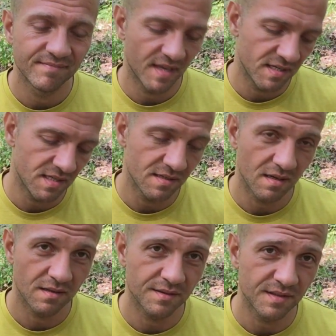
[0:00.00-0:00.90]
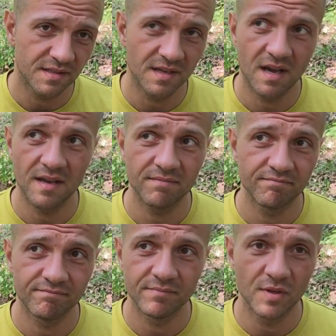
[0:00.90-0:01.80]
$19 is not
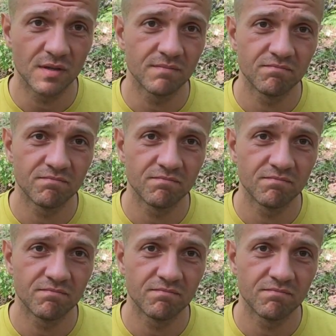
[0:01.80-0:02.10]
a